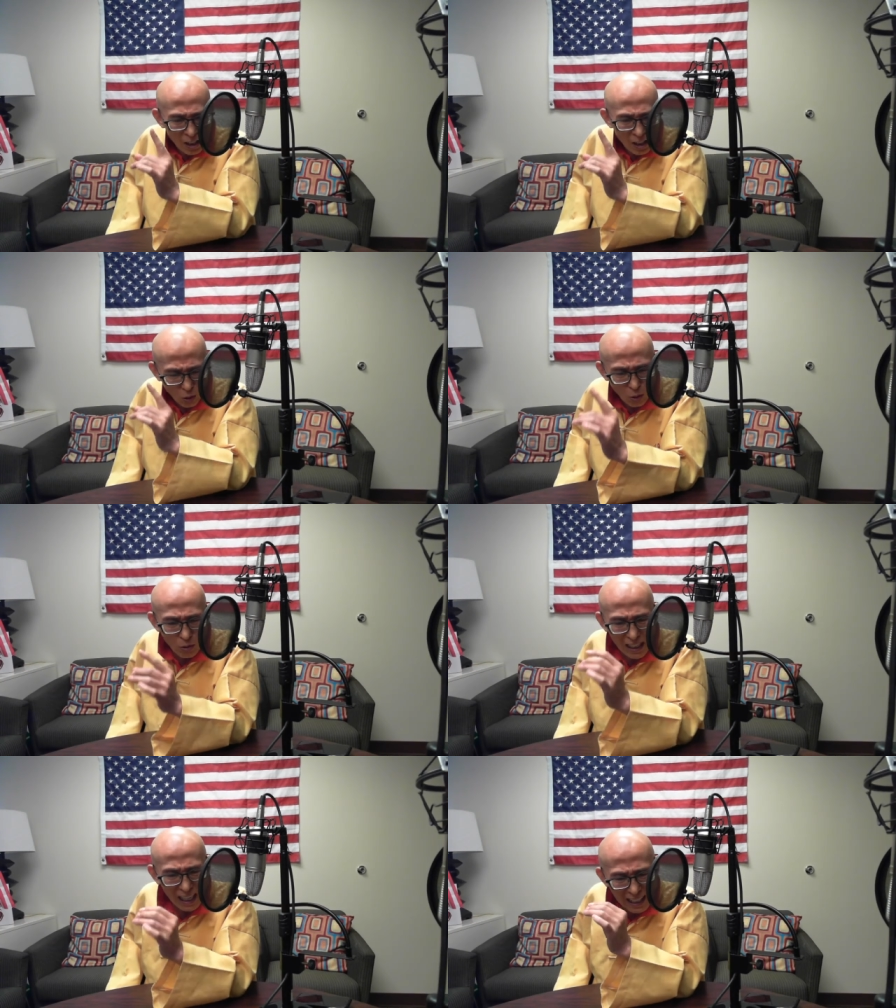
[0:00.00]
not
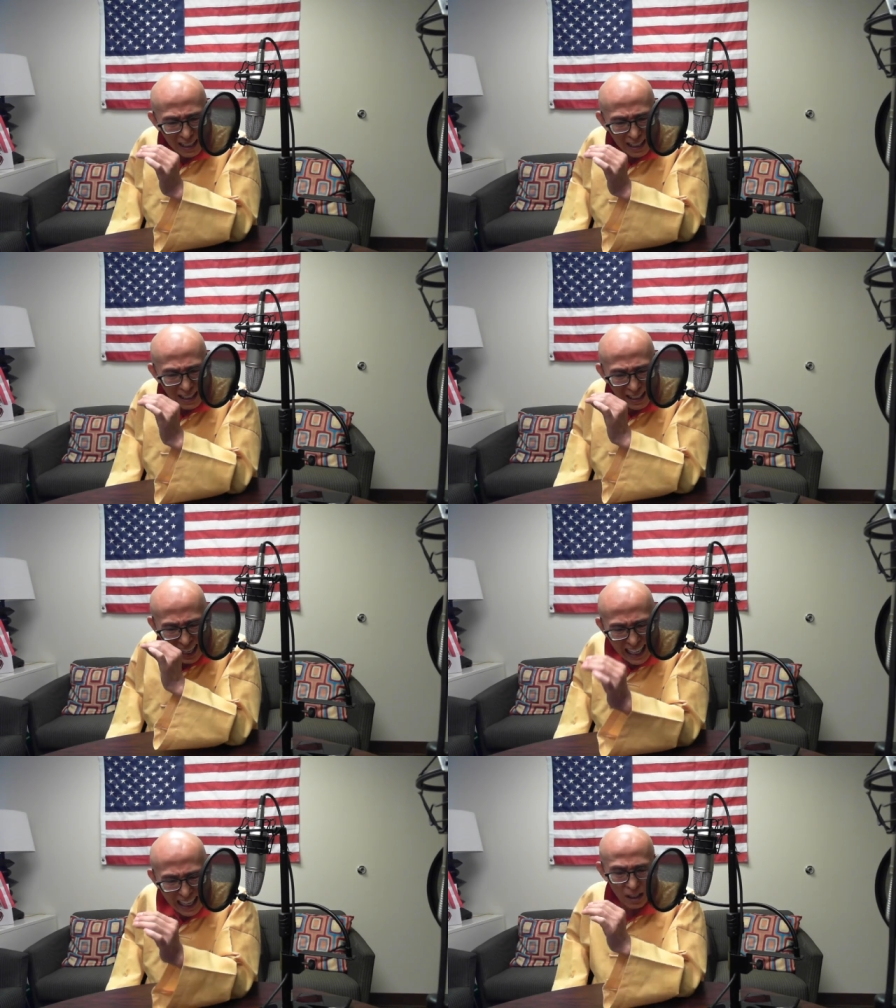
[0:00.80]
only in
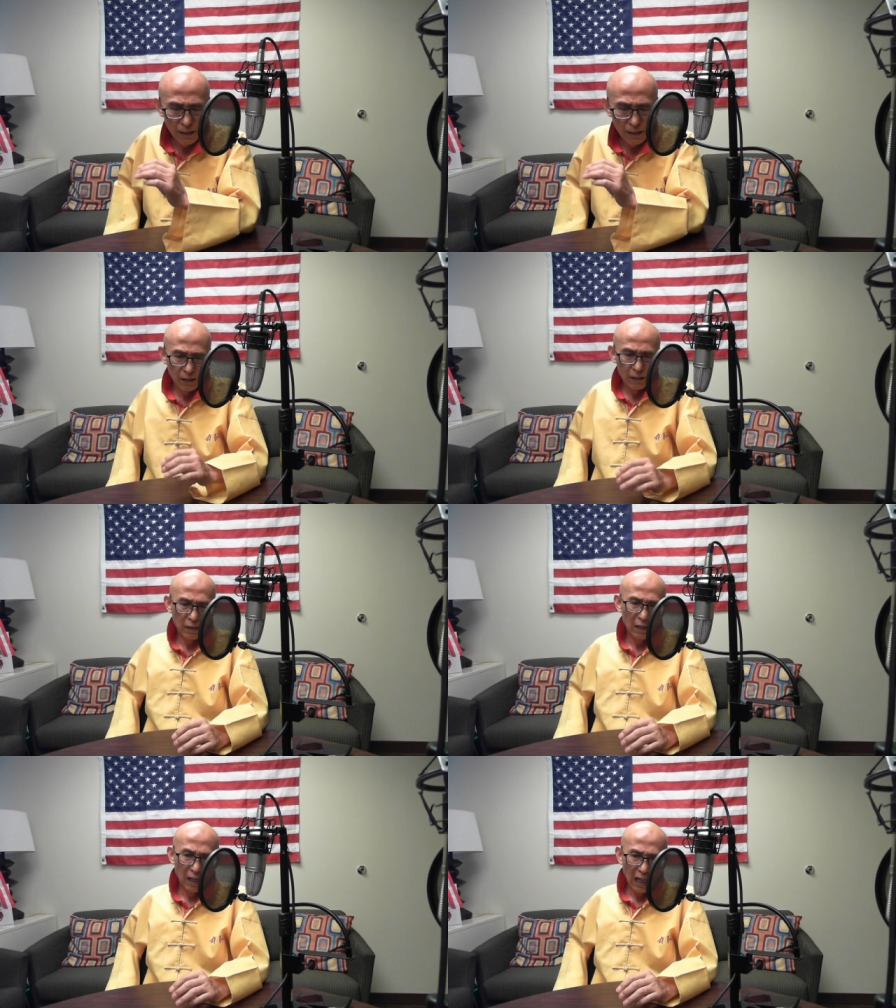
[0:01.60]
healing
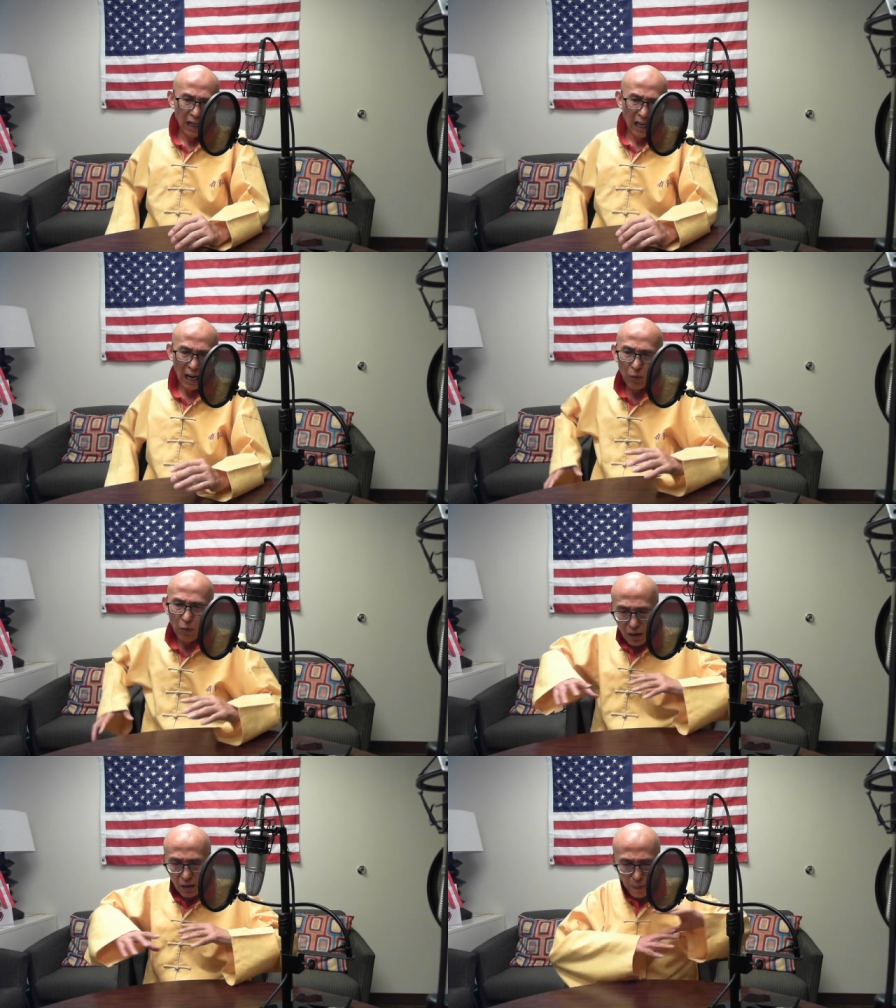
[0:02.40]
our
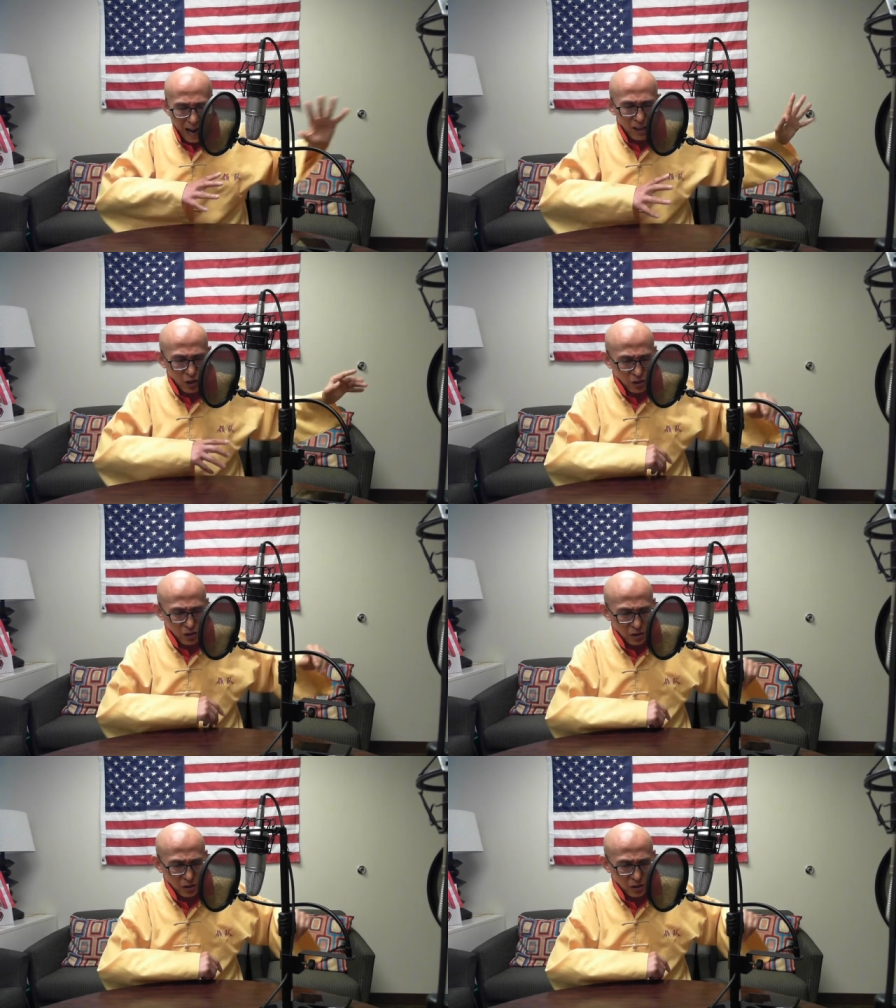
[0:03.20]
past,